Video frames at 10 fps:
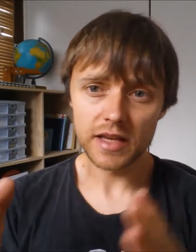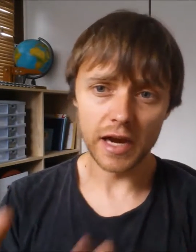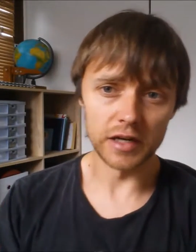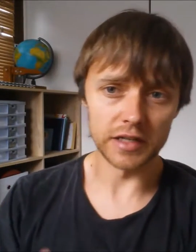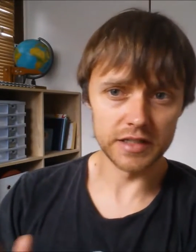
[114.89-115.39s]

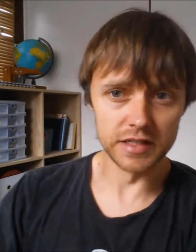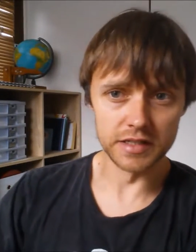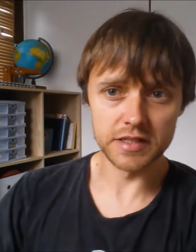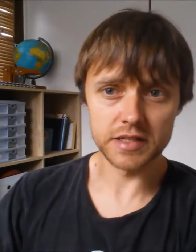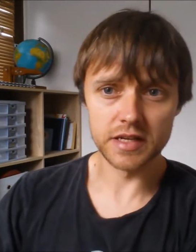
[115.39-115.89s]

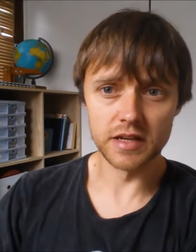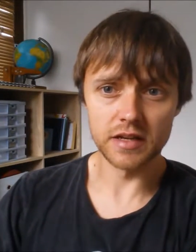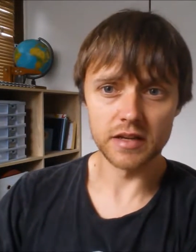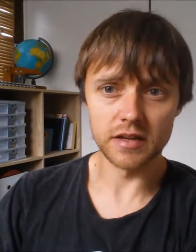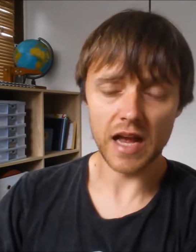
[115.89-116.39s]
characters
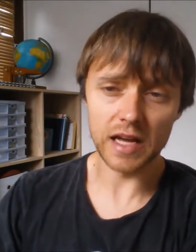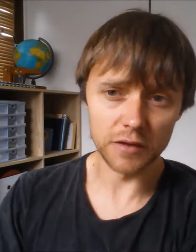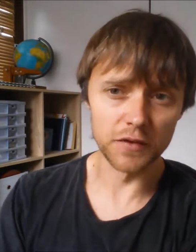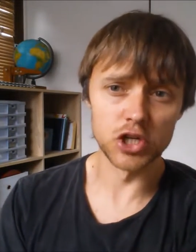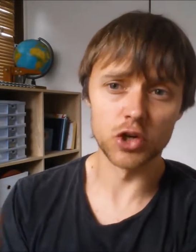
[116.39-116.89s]

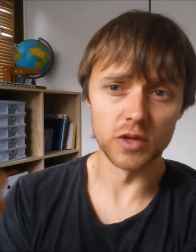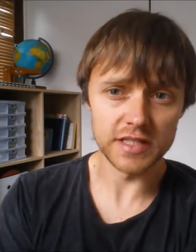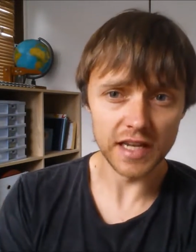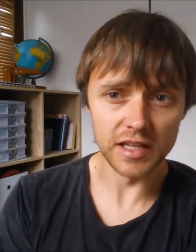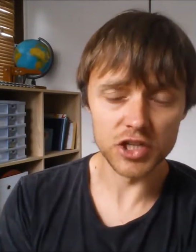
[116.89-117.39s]
artificial
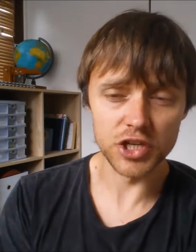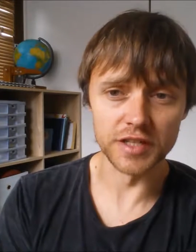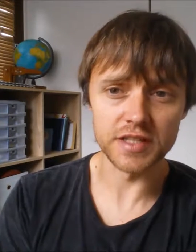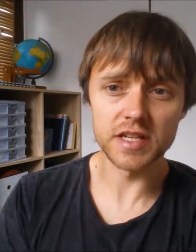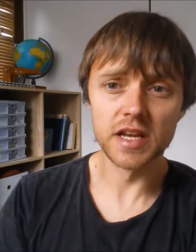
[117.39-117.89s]

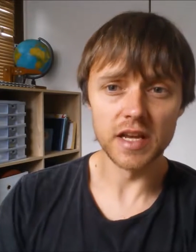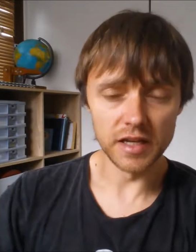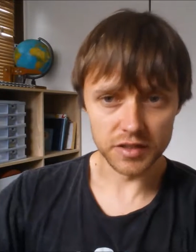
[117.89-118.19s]
intelligence